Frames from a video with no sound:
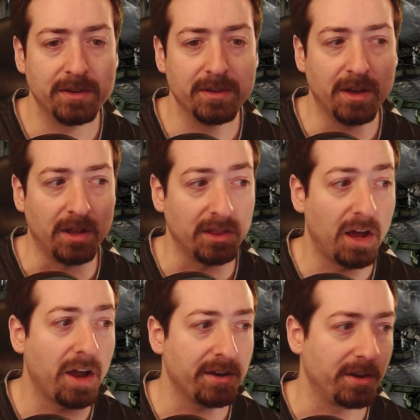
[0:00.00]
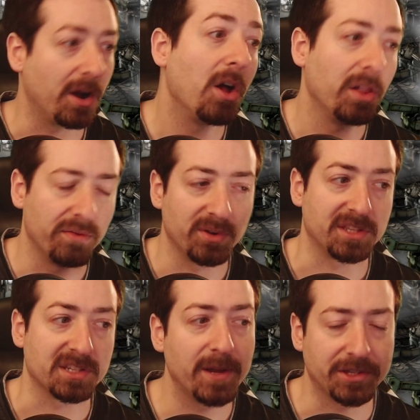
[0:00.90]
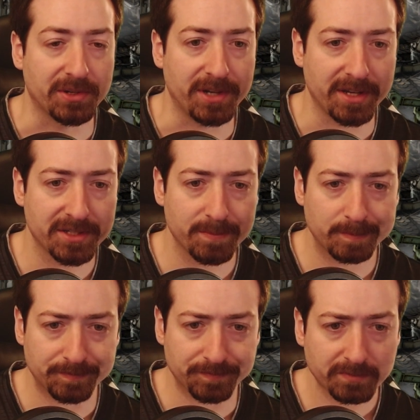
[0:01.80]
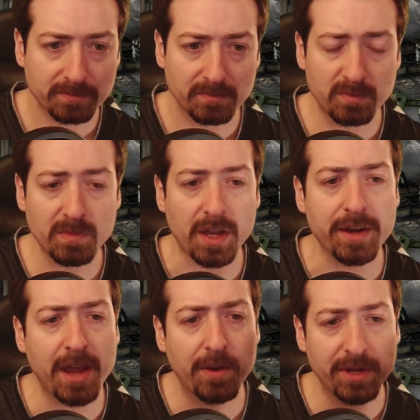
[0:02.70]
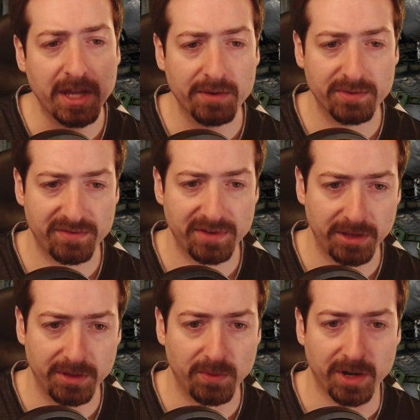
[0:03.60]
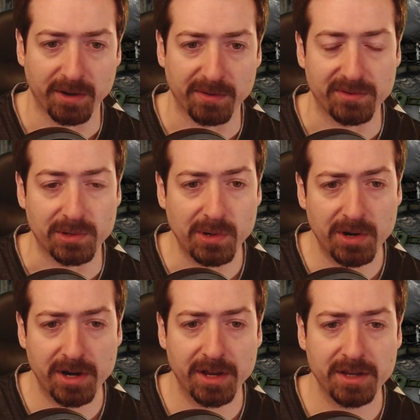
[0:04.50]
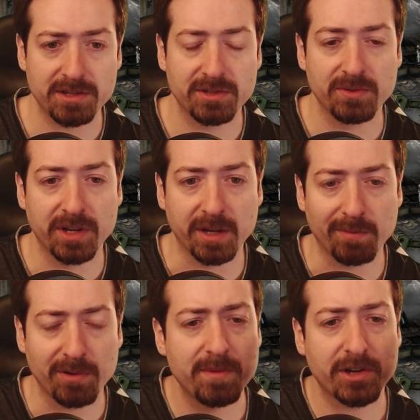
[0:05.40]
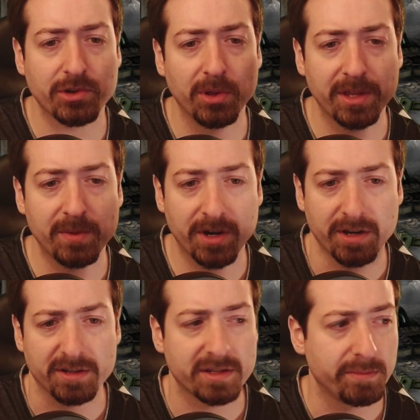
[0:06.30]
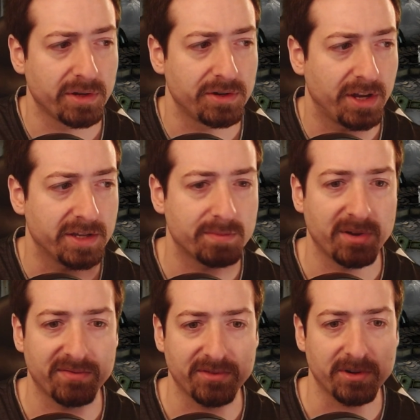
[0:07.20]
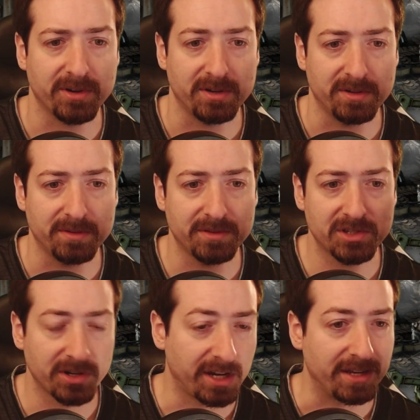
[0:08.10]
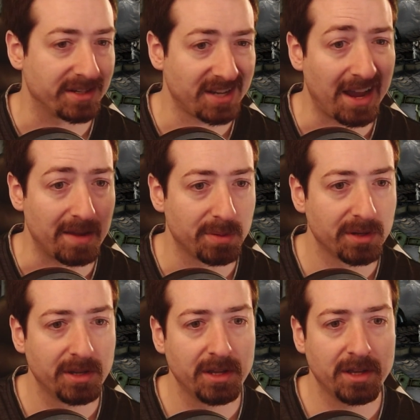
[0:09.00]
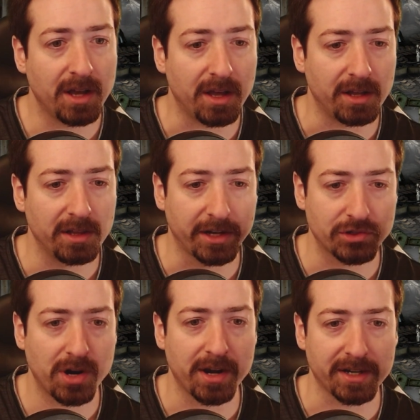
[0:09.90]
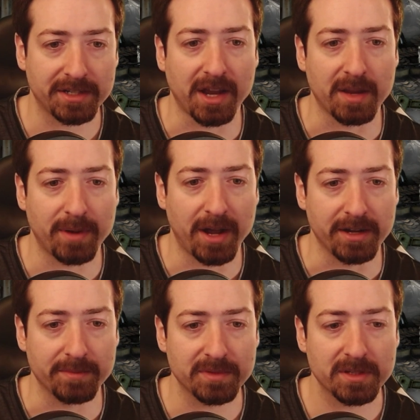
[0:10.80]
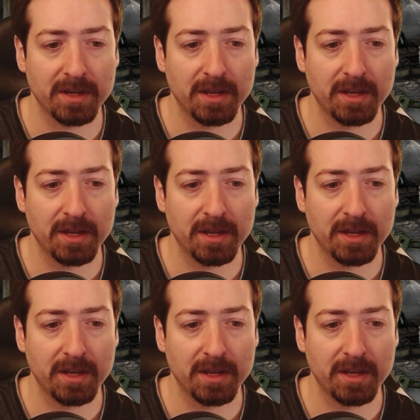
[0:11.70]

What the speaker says: all of what the smelter does. And now we get revealed the one on Fulgora is doing pretty much only what an assembler does, but for circuit type electronic type items.